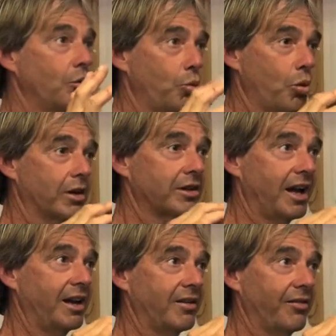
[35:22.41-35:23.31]
one
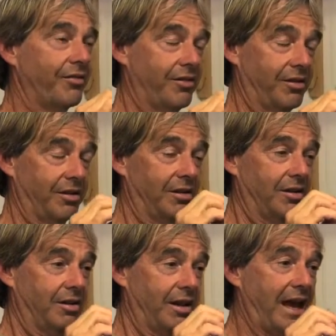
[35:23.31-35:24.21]
kind of
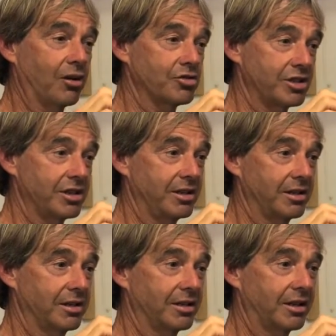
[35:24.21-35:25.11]
algae
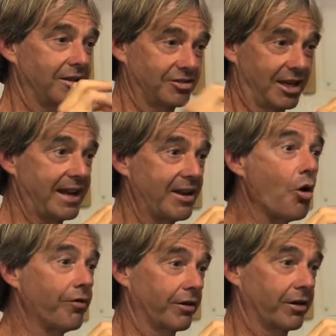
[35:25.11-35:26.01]
can take
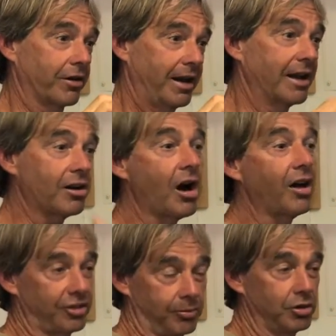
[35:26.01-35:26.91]
over and
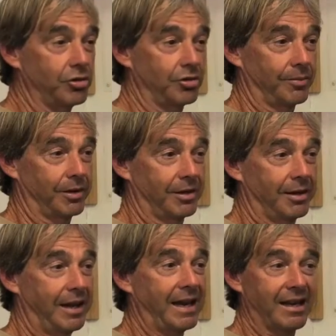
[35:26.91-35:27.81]
cause a bloom,
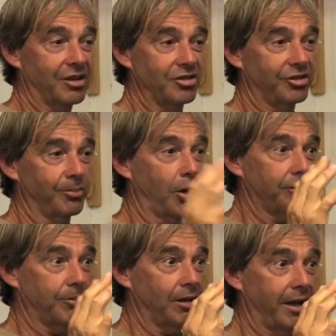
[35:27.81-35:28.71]
and it can just
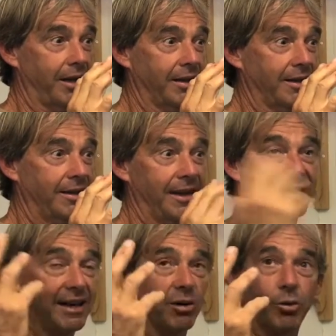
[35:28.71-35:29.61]
multiply. And
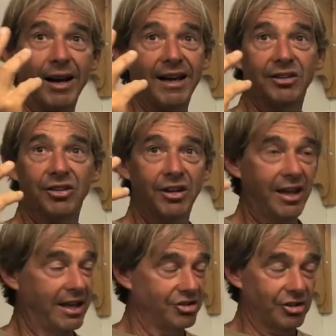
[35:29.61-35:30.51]
then it rains,
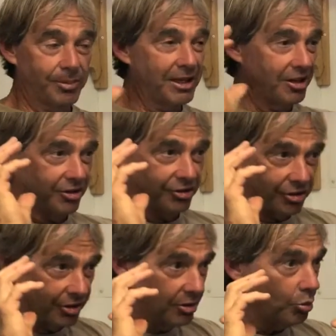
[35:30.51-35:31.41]
and just because
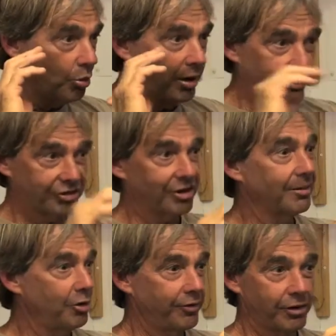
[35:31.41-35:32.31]
water started
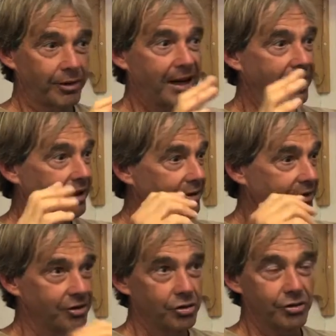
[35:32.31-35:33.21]
moving around, the
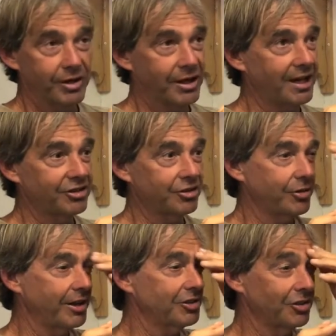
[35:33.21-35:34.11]
nutrient
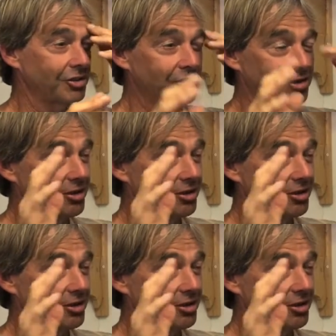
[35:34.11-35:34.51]
concentrations,